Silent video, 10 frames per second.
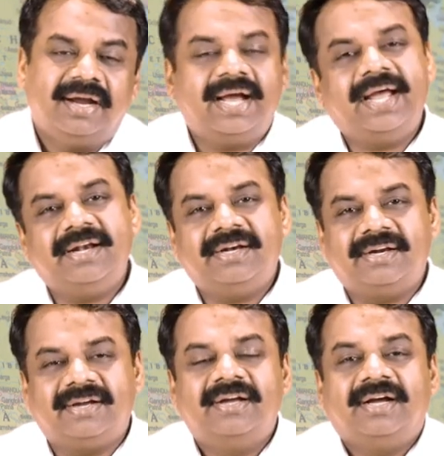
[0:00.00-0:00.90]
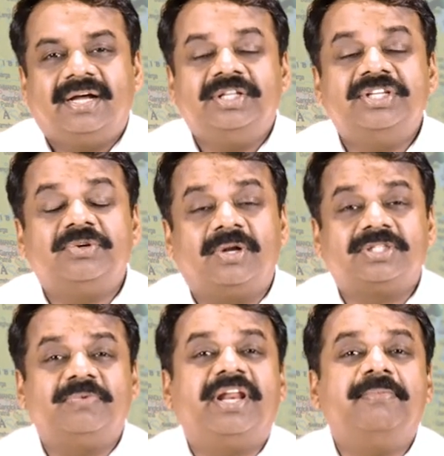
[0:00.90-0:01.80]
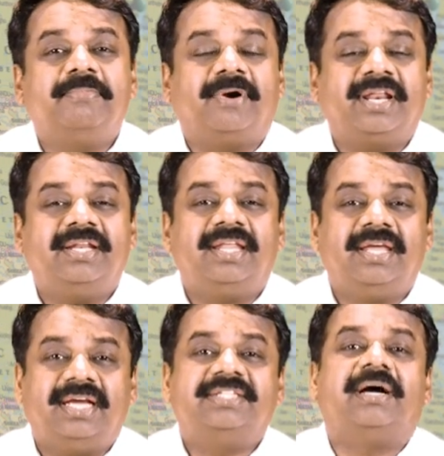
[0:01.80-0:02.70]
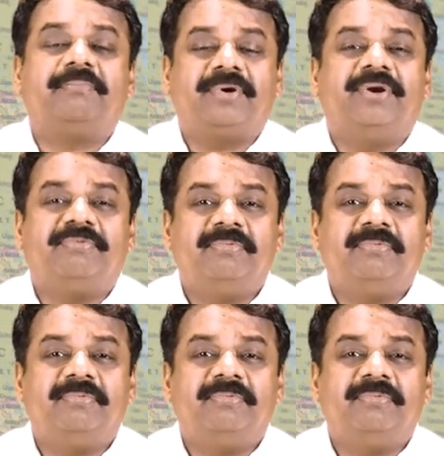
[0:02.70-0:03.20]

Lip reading: And this is also very important in the exam point of view,